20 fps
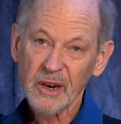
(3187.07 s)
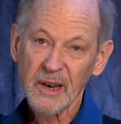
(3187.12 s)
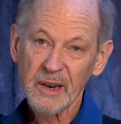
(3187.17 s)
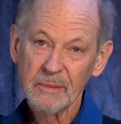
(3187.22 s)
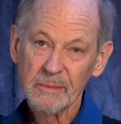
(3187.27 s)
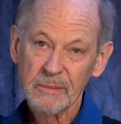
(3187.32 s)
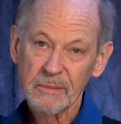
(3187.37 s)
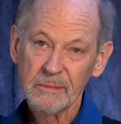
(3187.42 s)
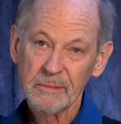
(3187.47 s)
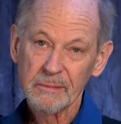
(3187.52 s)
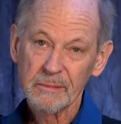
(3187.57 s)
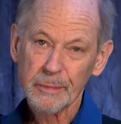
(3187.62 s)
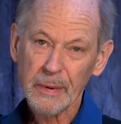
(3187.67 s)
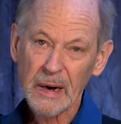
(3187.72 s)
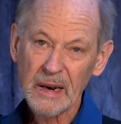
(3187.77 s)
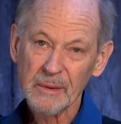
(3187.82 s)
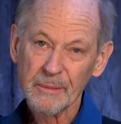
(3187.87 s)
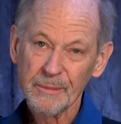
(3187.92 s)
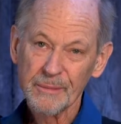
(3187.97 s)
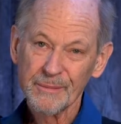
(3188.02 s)
Sounds
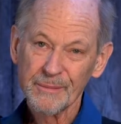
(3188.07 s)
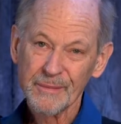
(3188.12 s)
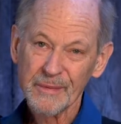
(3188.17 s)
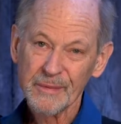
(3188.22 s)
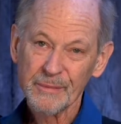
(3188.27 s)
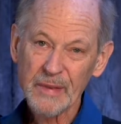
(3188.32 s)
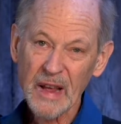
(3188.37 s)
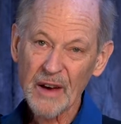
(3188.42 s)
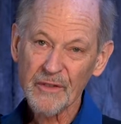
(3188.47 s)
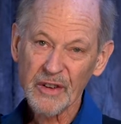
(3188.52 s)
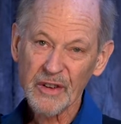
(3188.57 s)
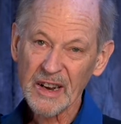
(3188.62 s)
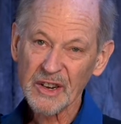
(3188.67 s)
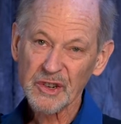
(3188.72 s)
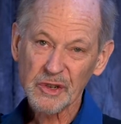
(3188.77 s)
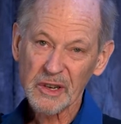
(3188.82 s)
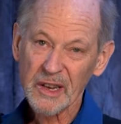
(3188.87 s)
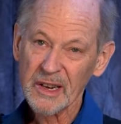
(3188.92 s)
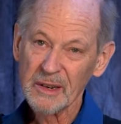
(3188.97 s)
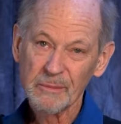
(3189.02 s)
good, but
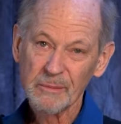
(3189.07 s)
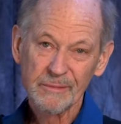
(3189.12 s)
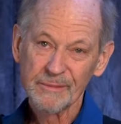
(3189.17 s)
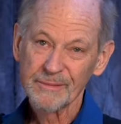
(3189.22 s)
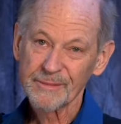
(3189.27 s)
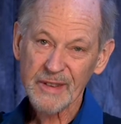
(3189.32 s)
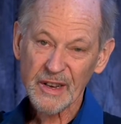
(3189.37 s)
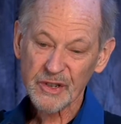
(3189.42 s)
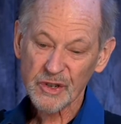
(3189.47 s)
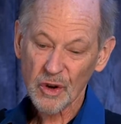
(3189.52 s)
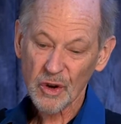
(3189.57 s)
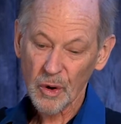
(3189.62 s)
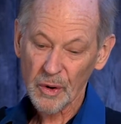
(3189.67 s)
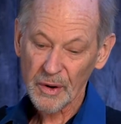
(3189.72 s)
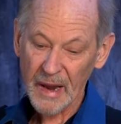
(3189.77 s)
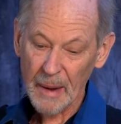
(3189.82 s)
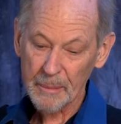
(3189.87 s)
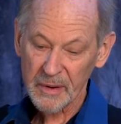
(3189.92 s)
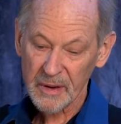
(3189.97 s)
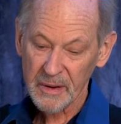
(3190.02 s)
evidentially
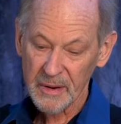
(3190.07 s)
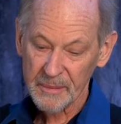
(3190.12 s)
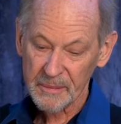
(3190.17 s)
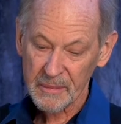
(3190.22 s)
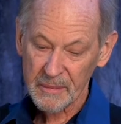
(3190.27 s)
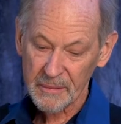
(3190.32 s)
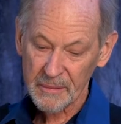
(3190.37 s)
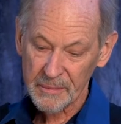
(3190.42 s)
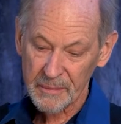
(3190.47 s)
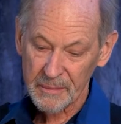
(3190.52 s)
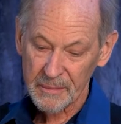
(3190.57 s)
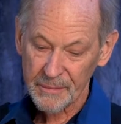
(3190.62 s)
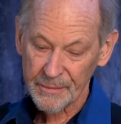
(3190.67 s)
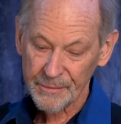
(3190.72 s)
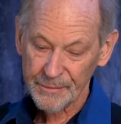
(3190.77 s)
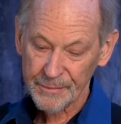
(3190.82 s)
doesn't hold up.